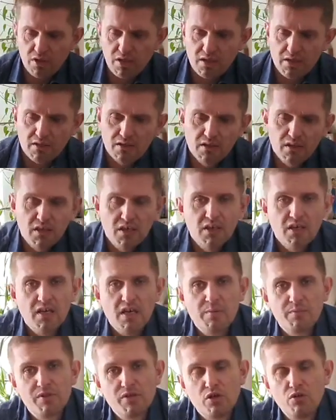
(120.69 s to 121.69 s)
It is less.
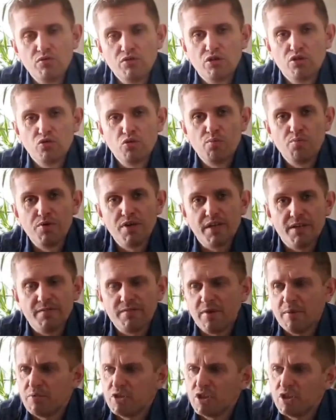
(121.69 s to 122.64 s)
Listen,